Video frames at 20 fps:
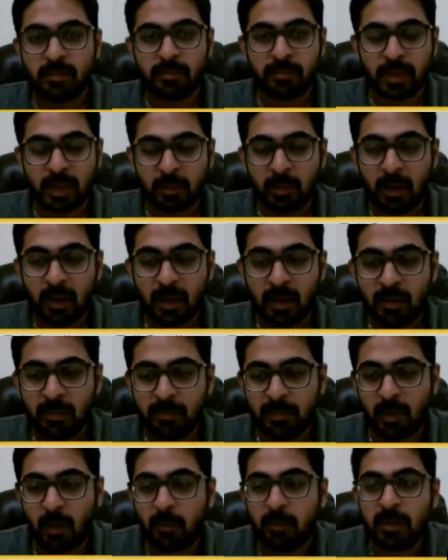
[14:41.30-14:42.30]
Premal,
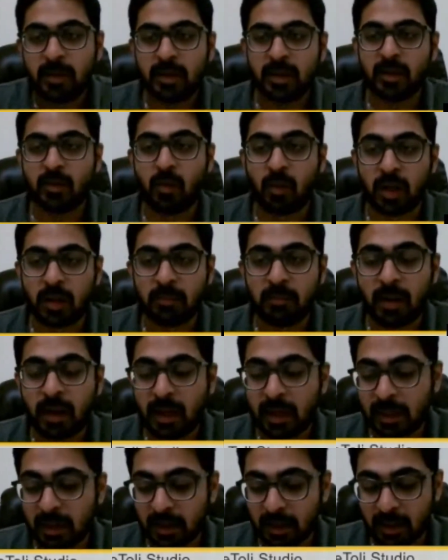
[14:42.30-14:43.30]
probably going
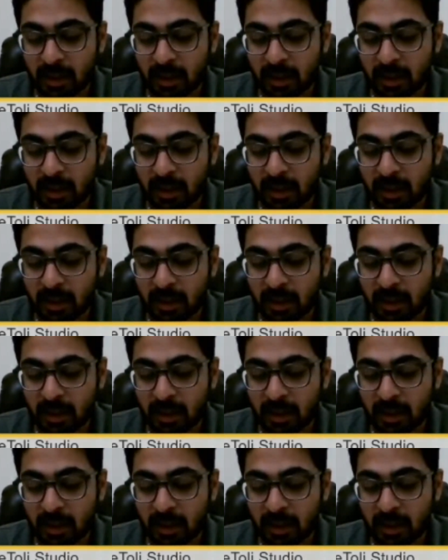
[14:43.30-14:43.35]
by